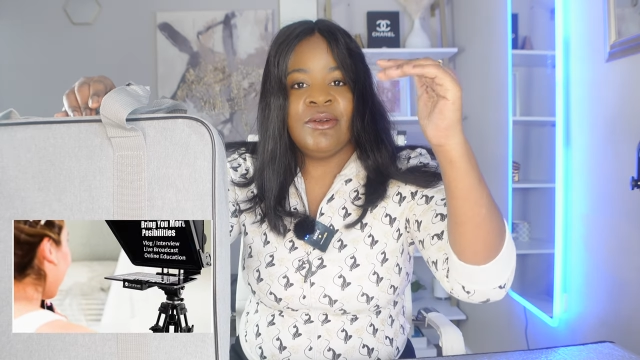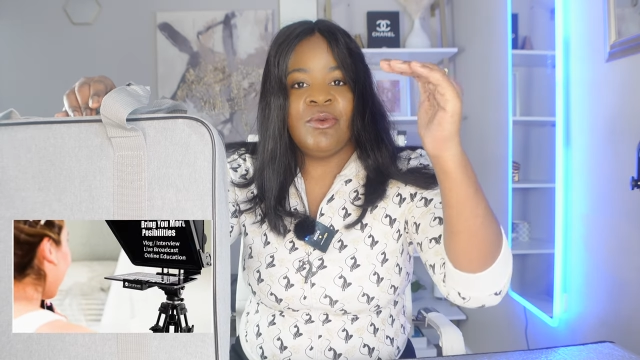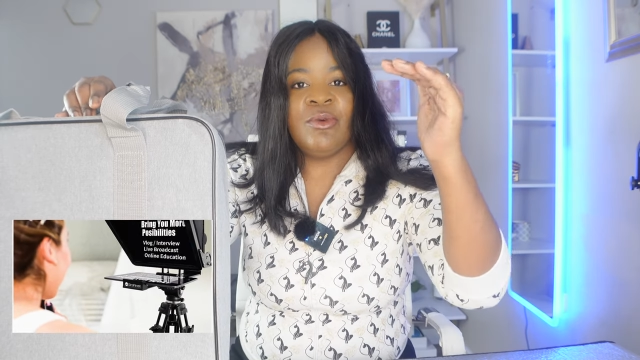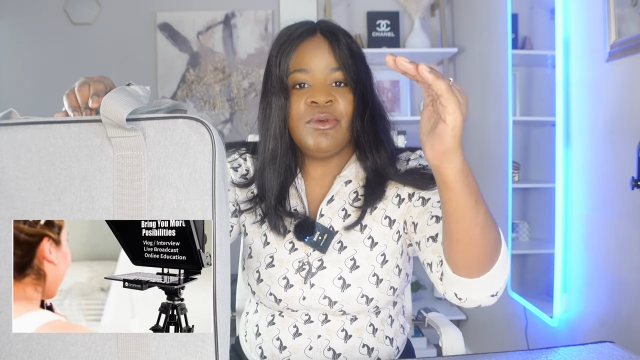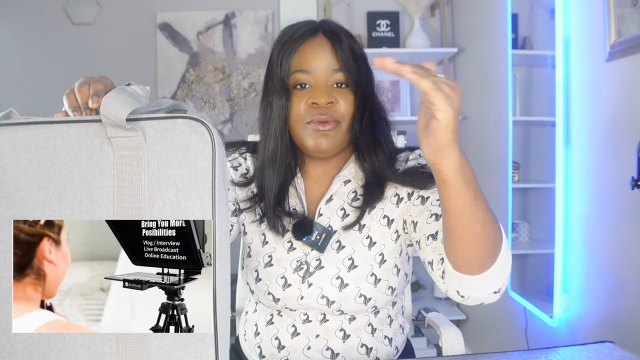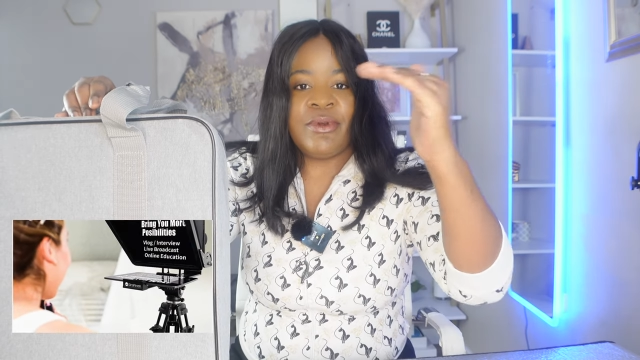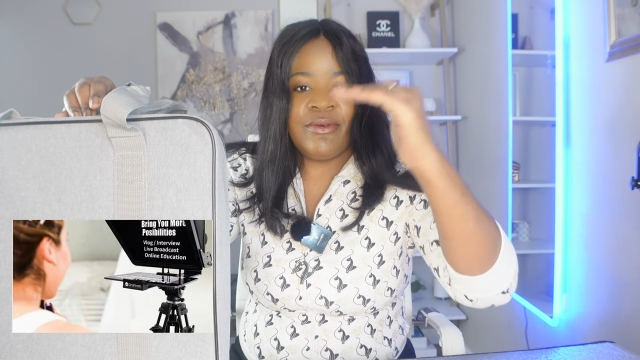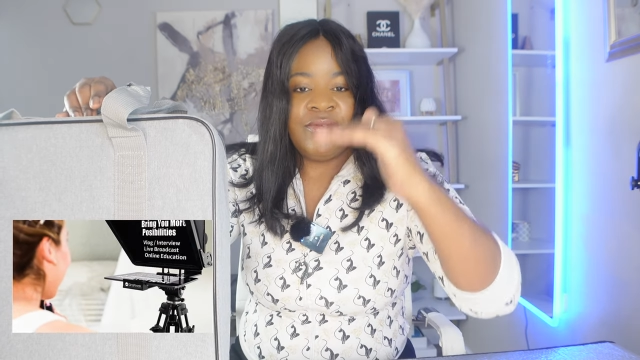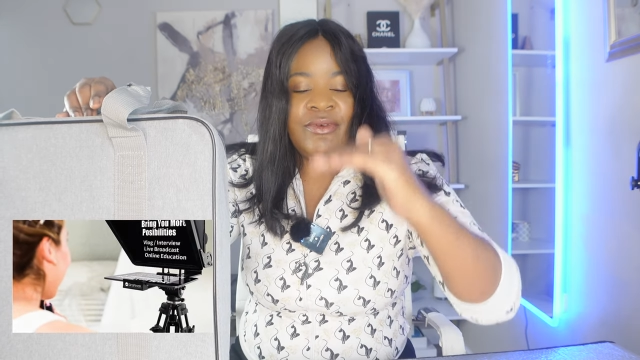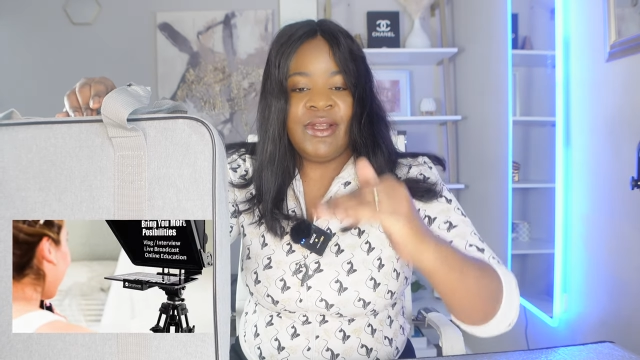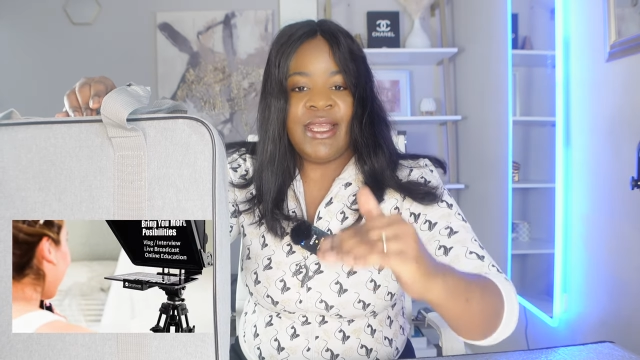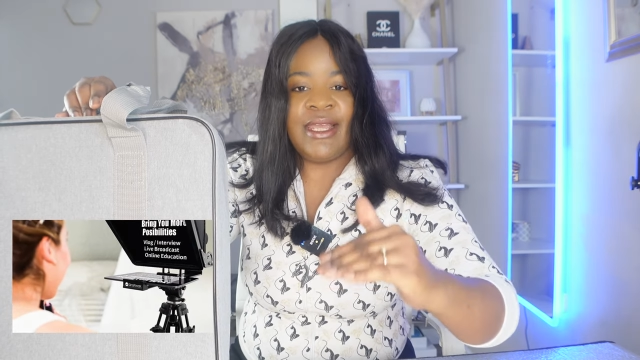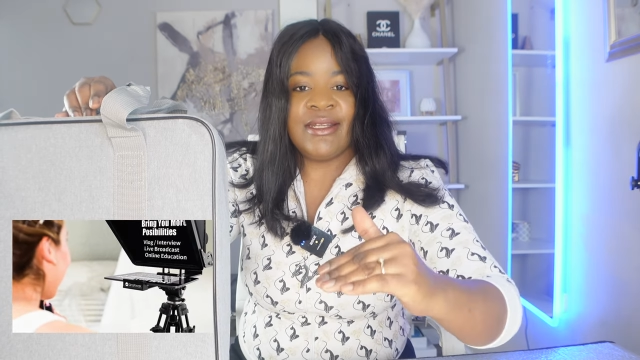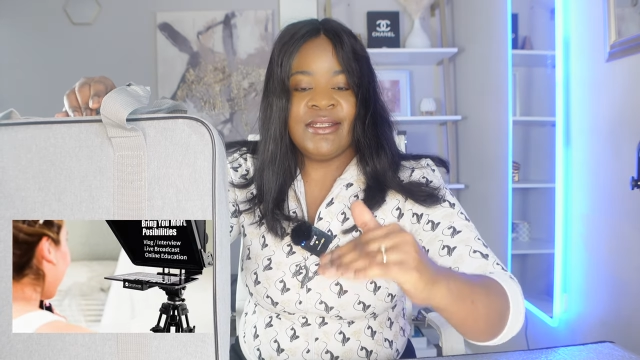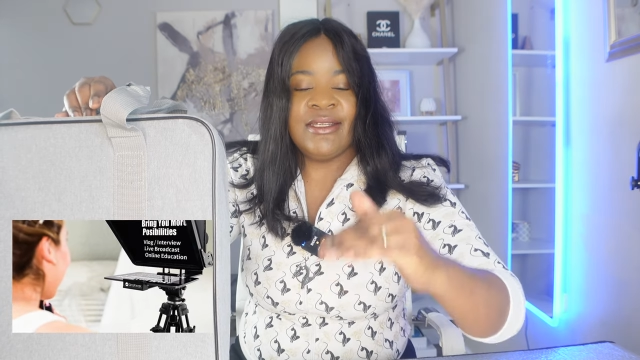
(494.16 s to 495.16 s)
will
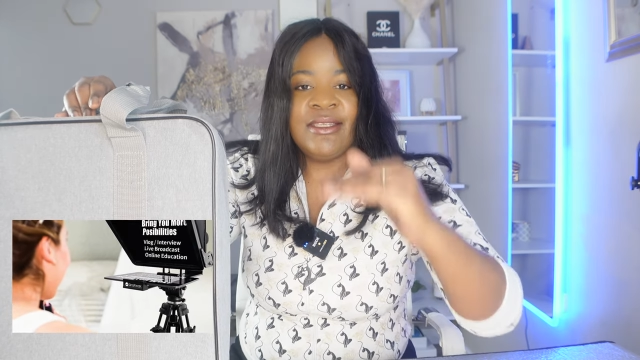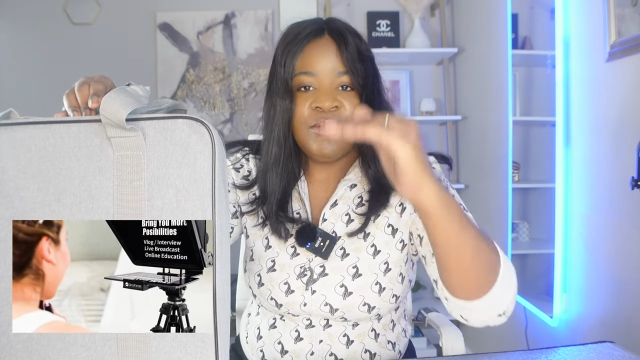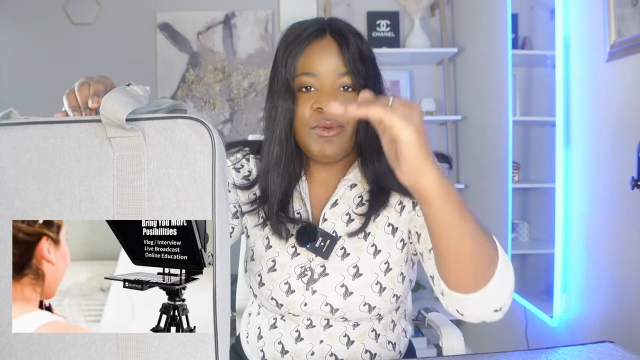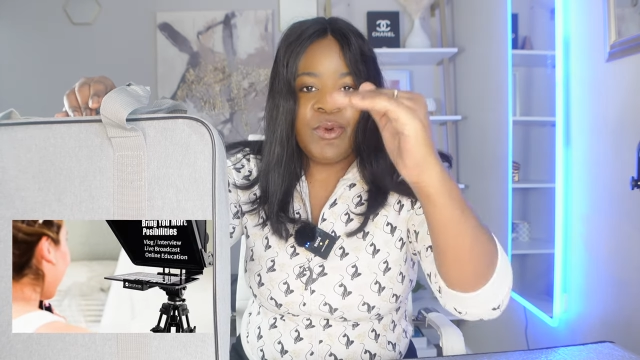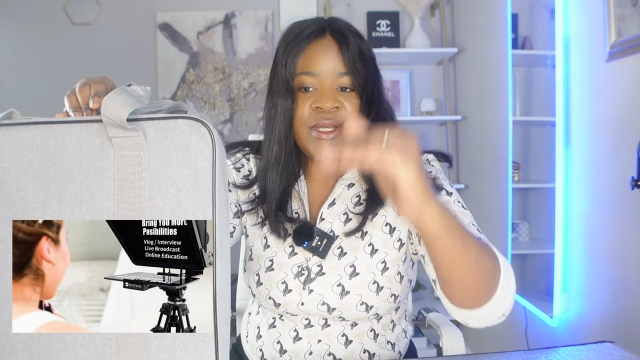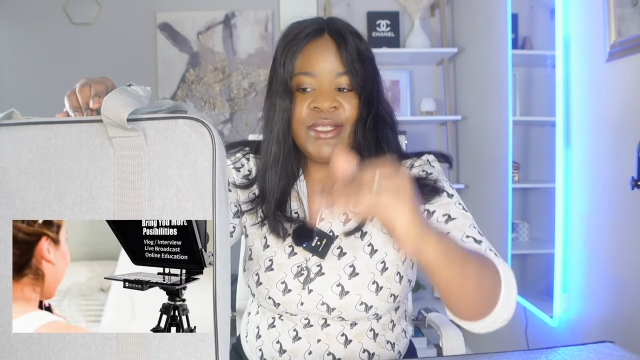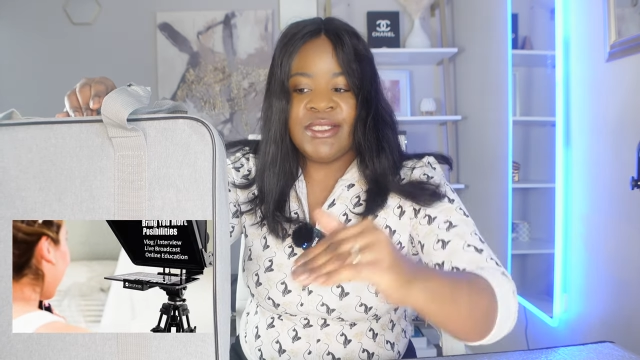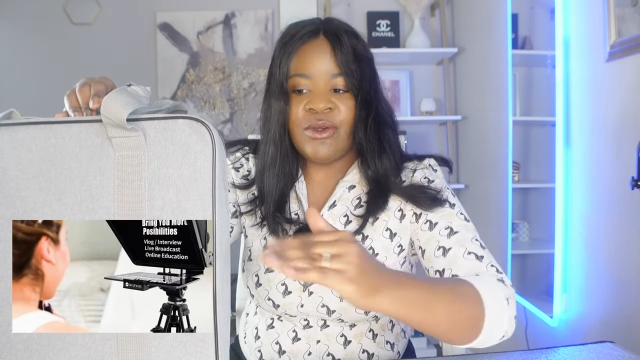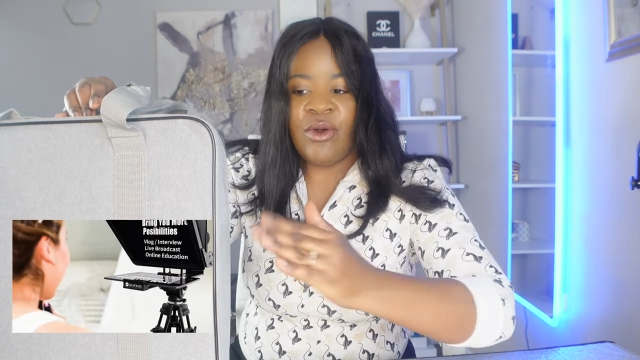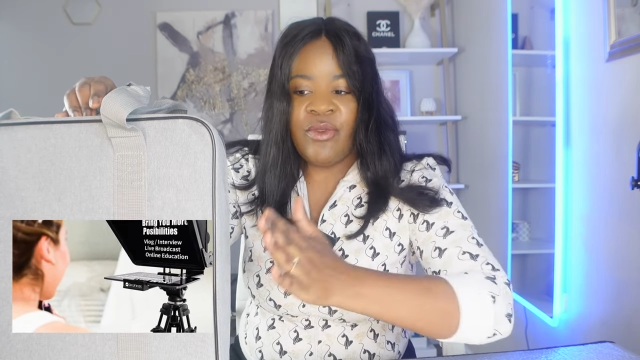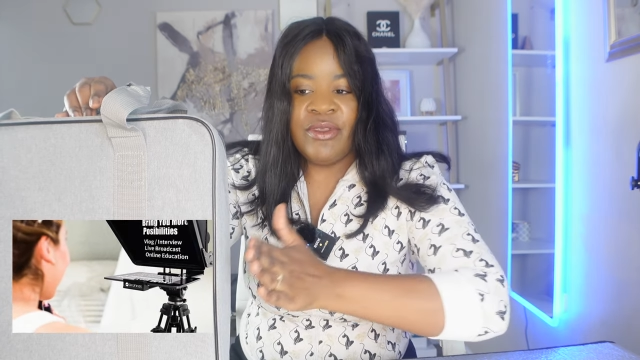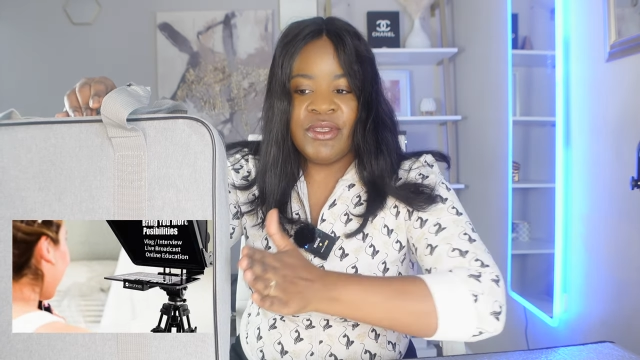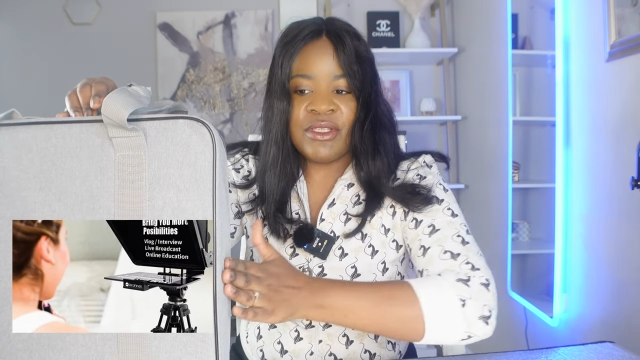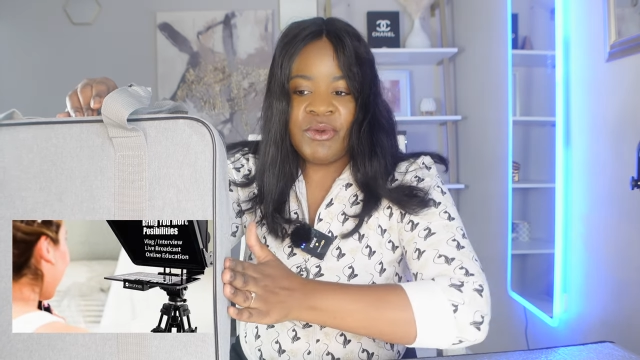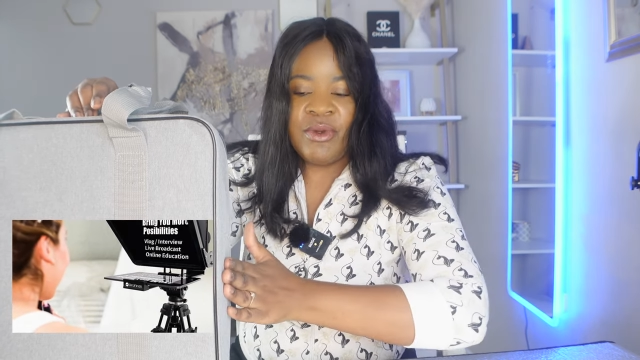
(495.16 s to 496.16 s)
reflect the words on
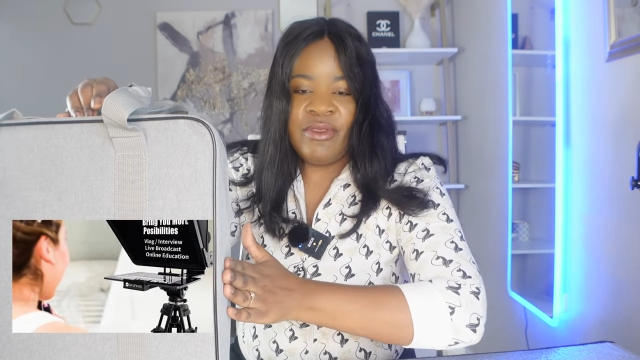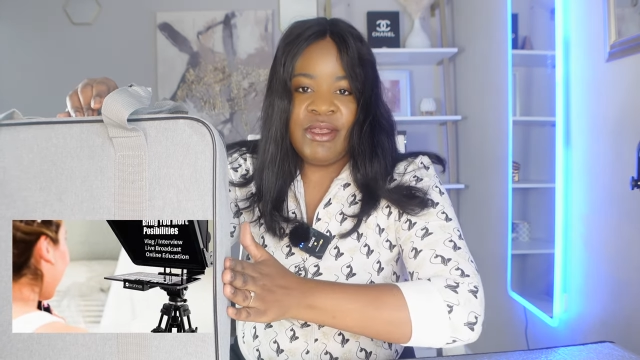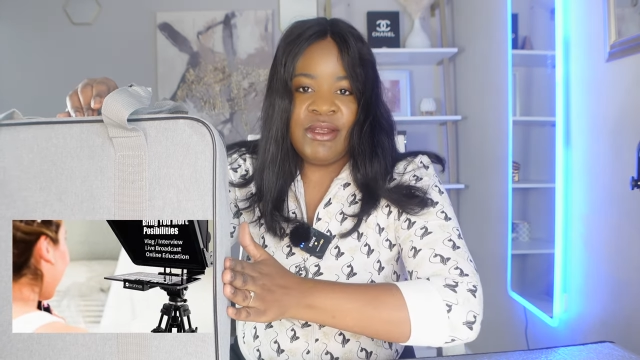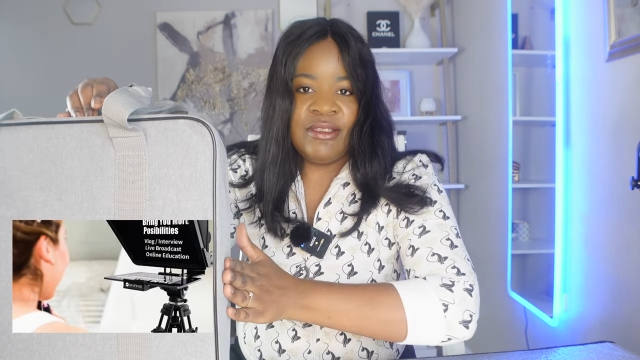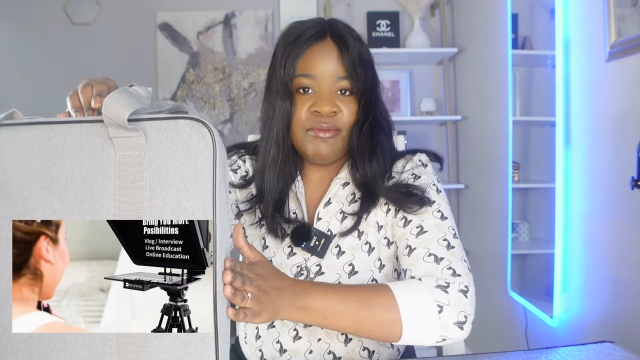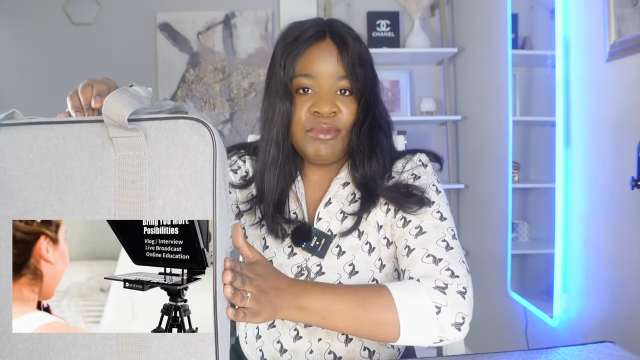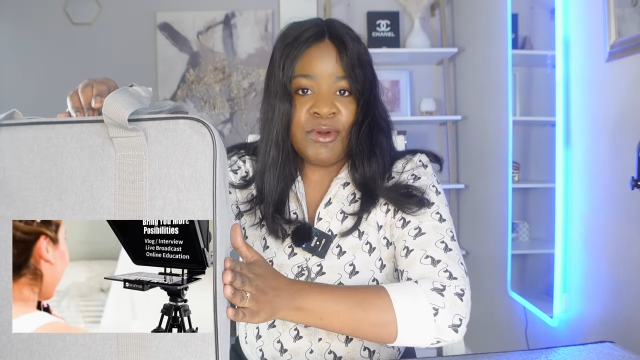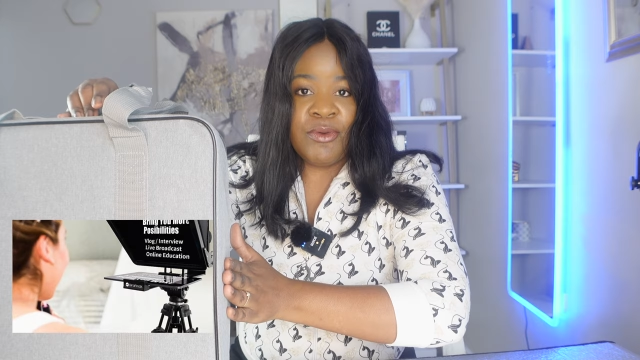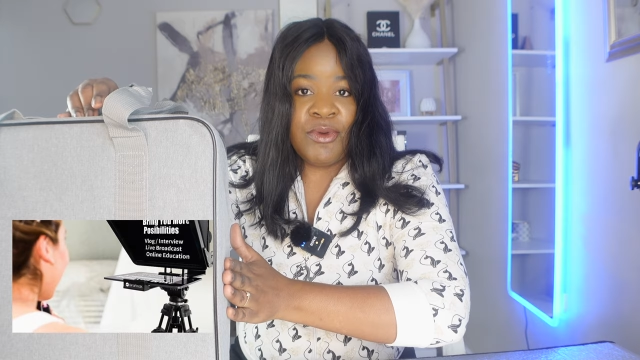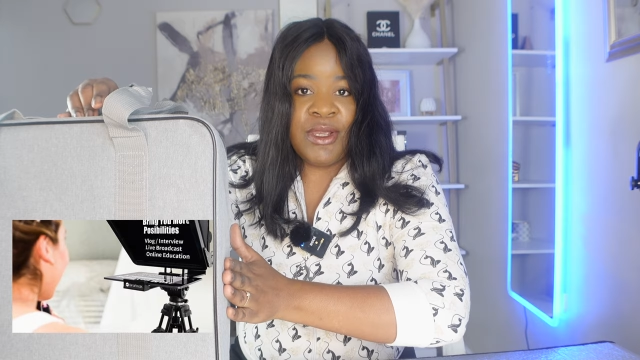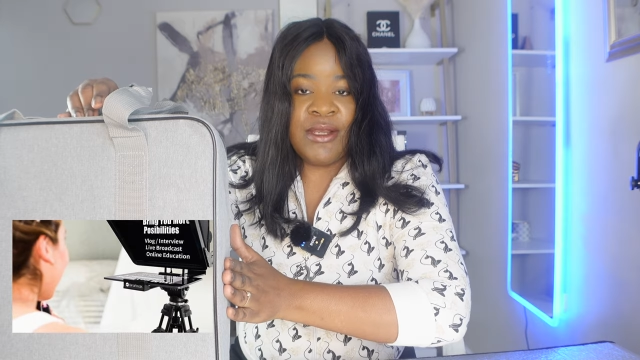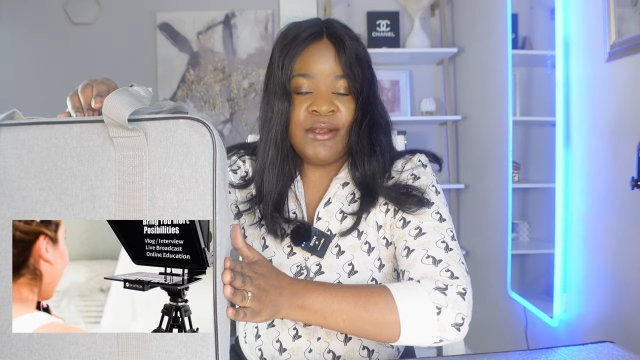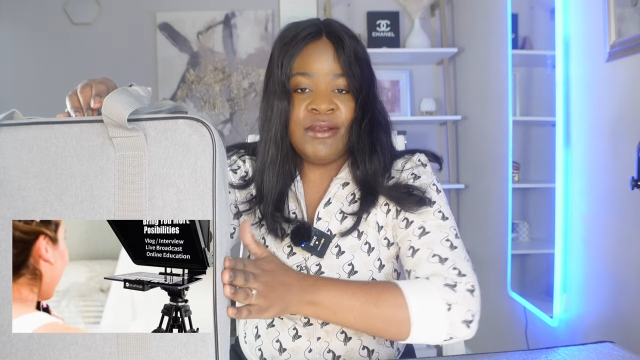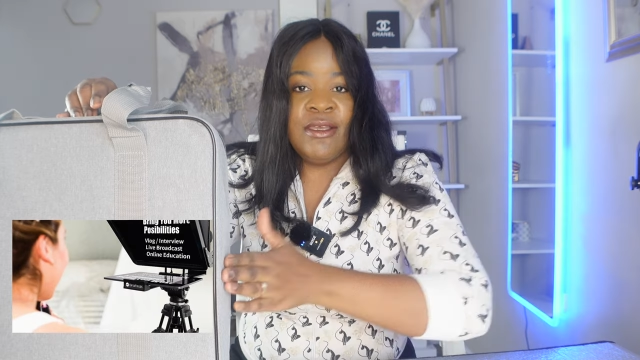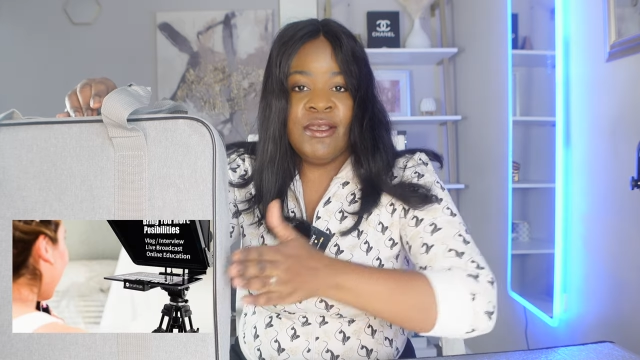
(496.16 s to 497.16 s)
the screen that is
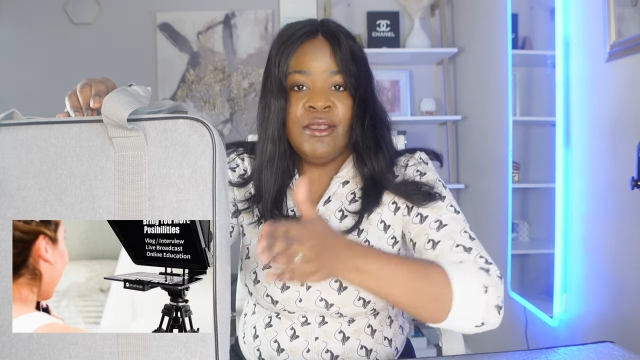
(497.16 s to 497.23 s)
broken.